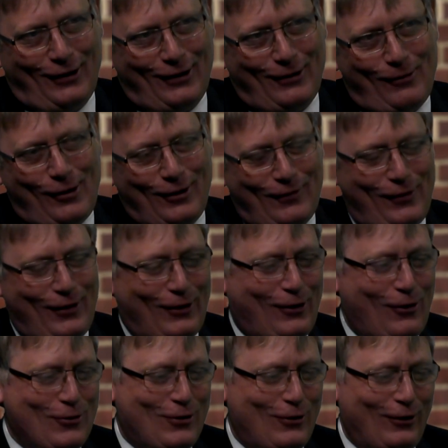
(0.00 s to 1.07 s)
I
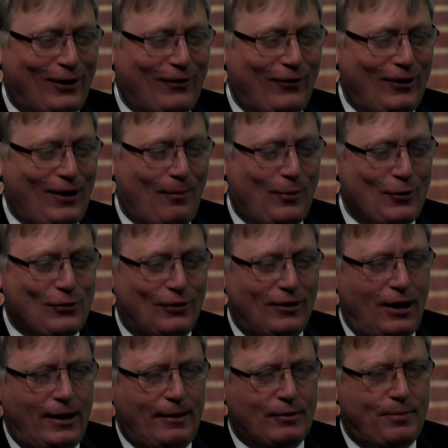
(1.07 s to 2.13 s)
won't give you numbers or
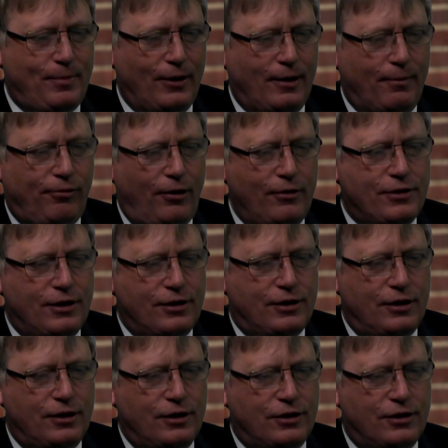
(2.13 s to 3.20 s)
names, but the process
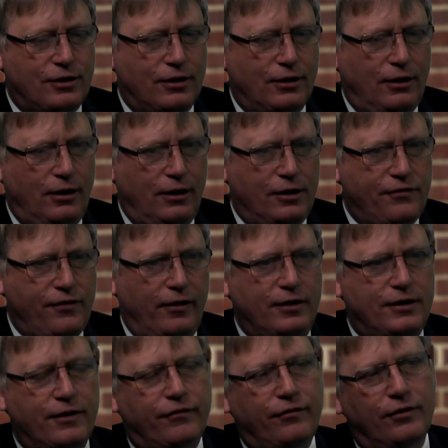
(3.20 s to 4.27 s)
is very
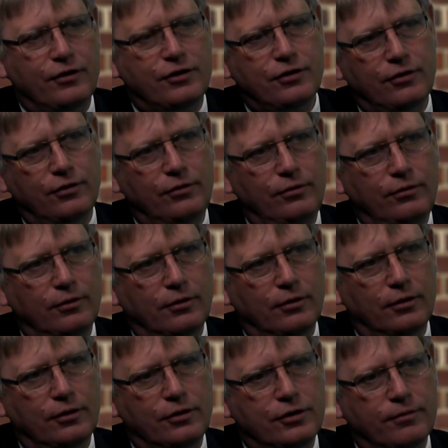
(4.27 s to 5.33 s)
different
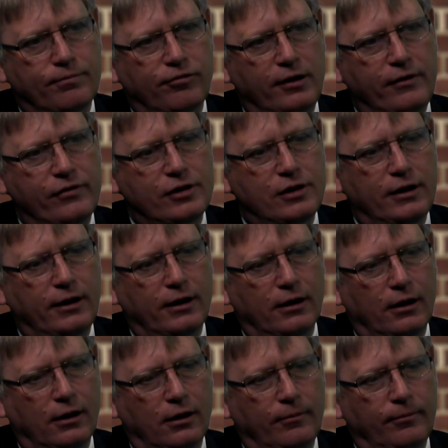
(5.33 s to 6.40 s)
to previously
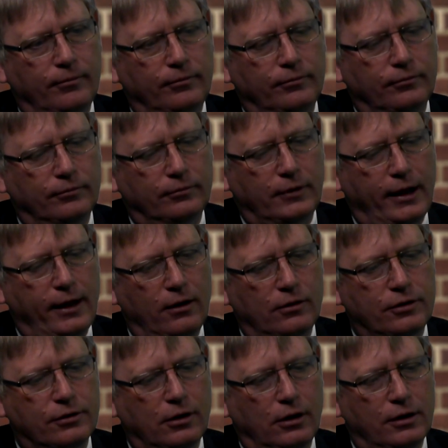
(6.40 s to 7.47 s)

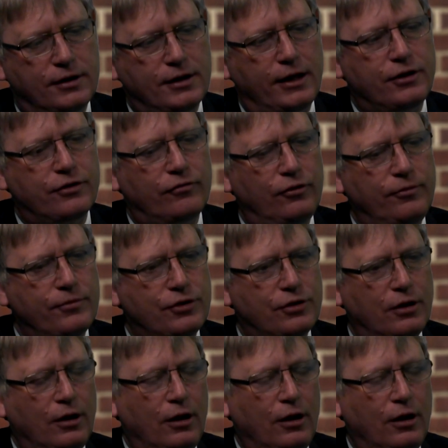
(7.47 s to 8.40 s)
held data rooms.